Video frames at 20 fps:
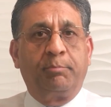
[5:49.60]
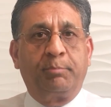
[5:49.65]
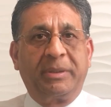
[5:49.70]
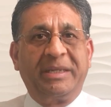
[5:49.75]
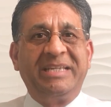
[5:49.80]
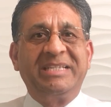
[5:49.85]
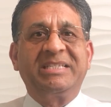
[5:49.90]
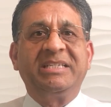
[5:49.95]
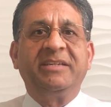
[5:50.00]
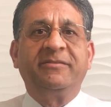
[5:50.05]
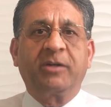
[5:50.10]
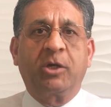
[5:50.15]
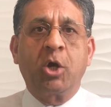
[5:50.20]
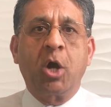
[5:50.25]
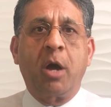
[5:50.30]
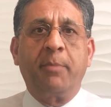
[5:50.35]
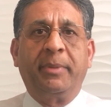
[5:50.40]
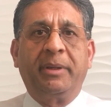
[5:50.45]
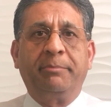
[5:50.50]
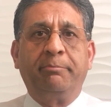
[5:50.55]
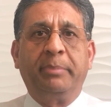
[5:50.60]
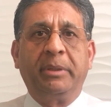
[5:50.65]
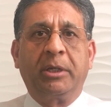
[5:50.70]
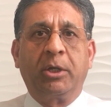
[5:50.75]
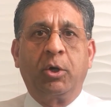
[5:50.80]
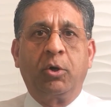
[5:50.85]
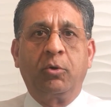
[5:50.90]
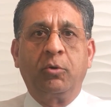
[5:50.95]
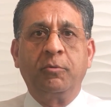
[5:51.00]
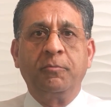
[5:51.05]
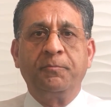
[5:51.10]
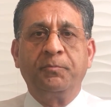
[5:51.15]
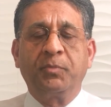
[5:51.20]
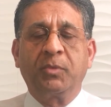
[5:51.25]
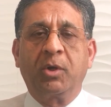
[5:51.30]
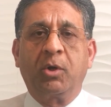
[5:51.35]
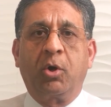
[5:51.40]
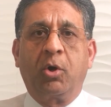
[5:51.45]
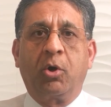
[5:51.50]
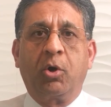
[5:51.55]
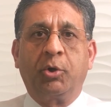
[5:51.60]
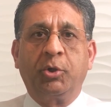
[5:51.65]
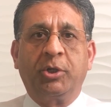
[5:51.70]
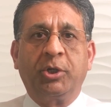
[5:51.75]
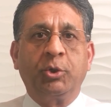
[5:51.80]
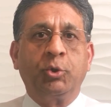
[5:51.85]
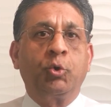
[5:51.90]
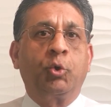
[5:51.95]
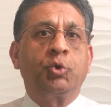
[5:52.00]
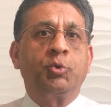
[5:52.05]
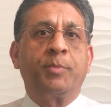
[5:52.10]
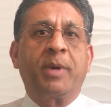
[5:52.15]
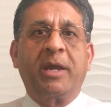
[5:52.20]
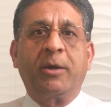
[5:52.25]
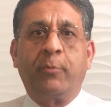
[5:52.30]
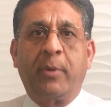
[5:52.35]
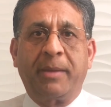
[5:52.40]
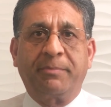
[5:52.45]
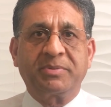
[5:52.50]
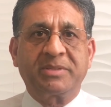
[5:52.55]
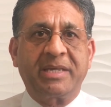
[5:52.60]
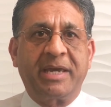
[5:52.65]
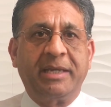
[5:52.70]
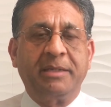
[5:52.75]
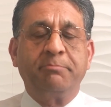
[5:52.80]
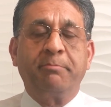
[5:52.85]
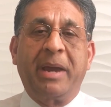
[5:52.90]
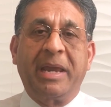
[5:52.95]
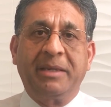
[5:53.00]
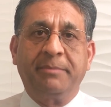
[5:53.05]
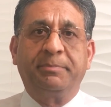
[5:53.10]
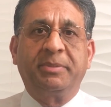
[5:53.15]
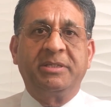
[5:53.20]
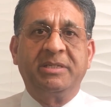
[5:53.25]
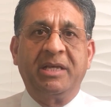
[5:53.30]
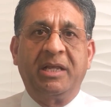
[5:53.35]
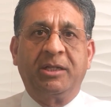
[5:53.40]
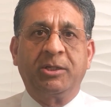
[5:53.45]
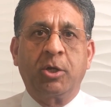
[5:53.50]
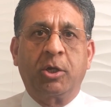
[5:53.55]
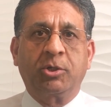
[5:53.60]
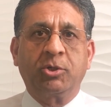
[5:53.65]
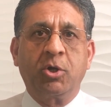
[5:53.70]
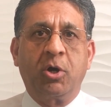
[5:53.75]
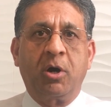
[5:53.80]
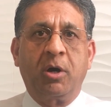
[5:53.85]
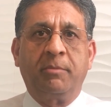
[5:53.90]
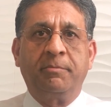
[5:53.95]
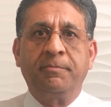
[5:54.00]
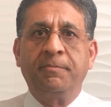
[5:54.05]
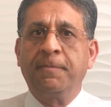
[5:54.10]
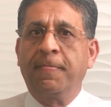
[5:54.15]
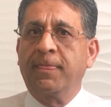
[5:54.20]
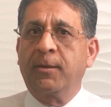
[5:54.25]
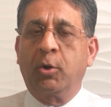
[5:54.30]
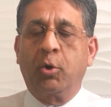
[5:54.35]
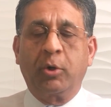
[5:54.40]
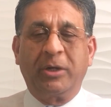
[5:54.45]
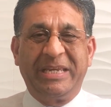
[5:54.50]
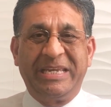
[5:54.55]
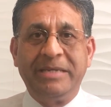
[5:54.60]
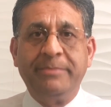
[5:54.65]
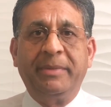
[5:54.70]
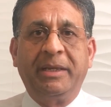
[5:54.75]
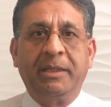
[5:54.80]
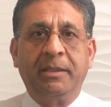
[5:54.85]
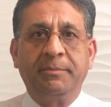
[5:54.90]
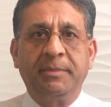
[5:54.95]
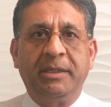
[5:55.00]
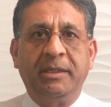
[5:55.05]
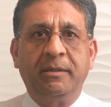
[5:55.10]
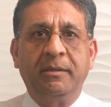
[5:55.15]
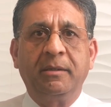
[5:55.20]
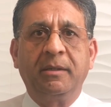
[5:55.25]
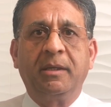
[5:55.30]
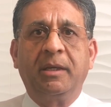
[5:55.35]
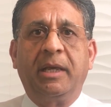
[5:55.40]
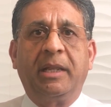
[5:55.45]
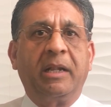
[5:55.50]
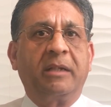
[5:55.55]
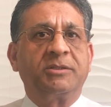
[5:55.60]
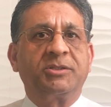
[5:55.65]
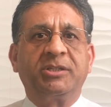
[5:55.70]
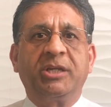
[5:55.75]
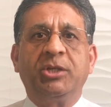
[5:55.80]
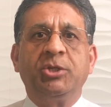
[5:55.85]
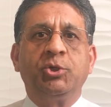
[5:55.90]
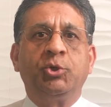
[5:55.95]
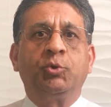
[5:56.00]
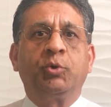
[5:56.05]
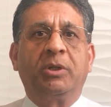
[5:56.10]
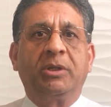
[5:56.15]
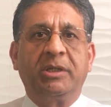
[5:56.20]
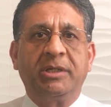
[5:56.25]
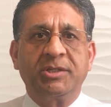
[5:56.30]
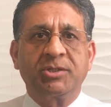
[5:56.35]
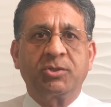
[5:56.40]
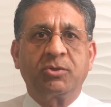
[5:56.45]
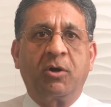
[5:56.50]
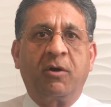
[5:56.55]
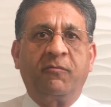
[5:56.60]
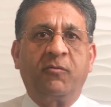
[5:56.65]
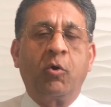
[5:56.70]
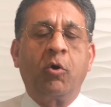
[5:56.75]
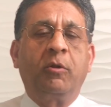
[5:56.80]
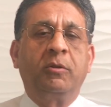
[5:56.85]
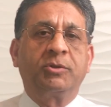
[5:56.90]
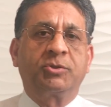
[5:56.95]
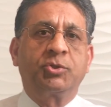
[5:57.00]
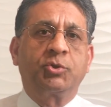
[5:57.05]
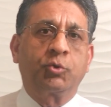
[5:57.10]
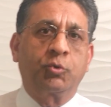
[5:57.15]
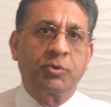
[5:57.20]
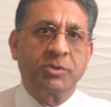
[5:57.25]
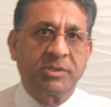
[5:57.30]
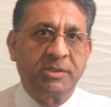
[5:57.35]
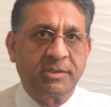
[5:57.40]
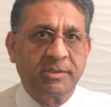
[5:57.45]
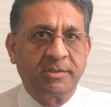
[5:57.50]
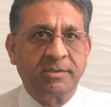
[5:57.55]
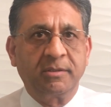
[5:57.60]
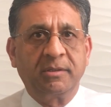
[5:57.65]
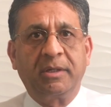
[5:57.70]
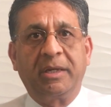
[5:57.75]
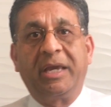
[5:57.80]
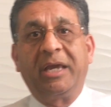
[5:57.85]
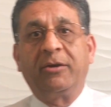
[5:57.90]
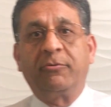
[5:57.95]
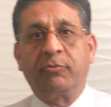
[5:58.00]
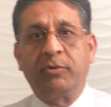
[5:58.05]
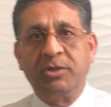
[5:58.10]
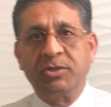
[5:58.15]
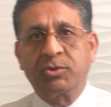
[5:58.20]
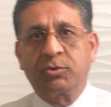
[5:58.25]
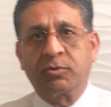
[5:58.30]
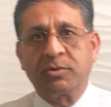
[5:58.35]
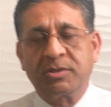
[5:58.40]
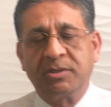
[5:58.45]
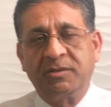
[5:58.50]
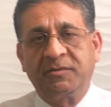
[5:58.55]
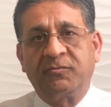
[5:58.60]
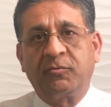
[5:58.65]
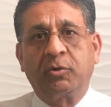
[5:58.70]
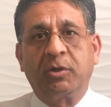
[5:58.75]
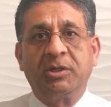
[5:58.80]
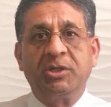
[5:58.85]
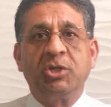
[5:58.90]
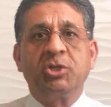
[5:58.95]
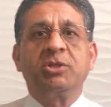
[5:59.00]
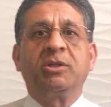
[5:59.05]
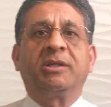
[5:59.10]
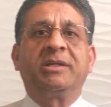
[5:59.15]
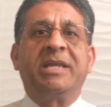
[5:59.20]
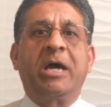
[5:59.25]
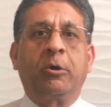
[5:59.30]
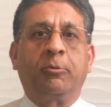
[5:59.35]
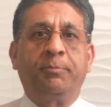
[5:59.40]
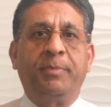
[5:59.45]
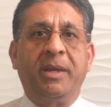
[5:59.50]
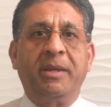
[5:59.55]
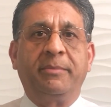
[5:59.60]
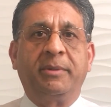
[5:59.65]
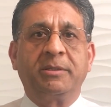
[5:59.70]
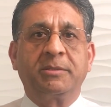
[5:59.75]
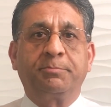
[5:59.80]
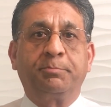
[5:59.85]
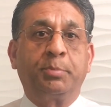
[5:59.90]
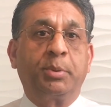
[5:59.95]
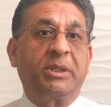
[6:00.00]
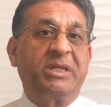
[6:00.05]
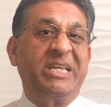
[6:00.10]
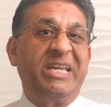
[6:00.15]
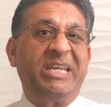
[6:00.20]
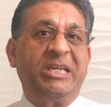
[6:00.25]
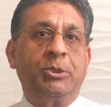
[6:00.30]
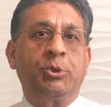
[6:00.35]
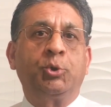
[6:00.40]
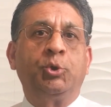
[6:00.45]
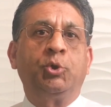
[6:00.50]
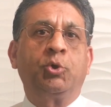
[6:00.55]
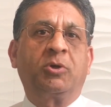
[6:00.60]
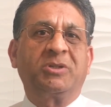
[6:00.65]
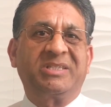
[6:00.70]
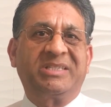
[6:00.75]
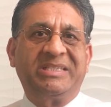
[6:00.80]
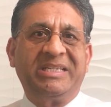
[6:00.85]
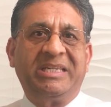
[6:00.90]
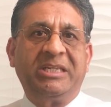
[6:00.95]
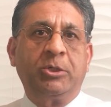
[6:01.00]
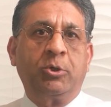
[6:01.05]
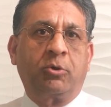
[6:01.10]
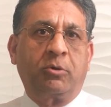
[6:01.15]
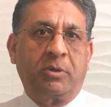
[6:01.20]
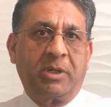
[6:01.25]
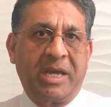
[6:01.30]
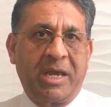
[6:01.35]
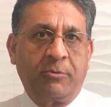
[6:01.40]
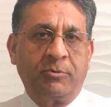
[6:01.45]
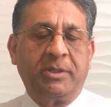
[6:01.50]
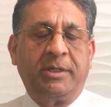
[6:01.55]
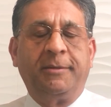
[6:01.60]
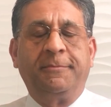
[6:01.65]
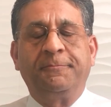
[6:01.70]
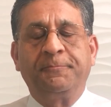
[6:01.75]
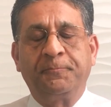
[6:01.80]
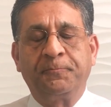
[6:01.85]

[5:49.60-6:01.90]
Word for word: please leave a comment below, or you can go to my website, mike patel dot com, or email me, and I'll send you a list of all the sources and resources for additional down payments pertaining to your city or county.